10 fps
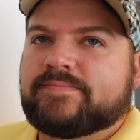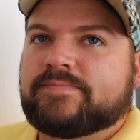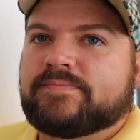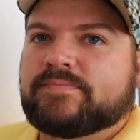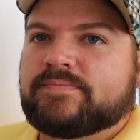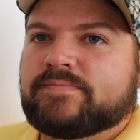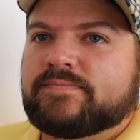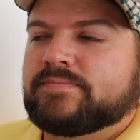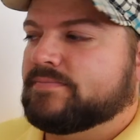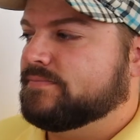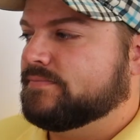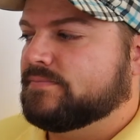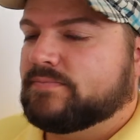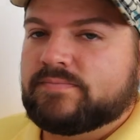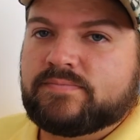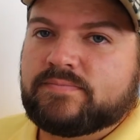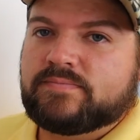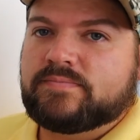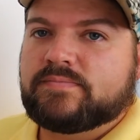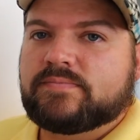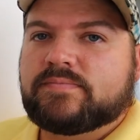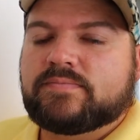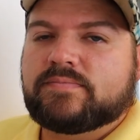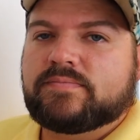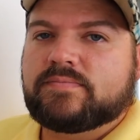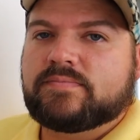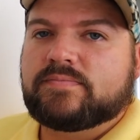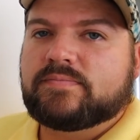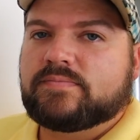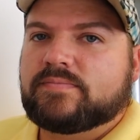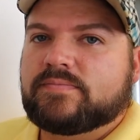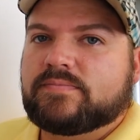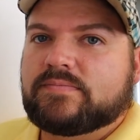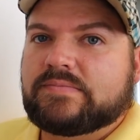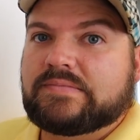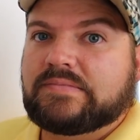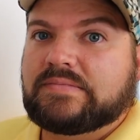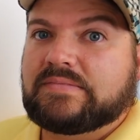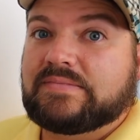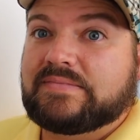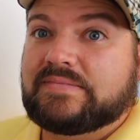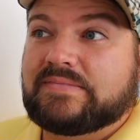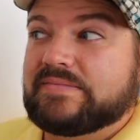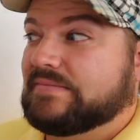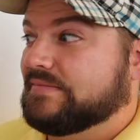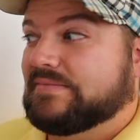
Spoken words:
(not speaking)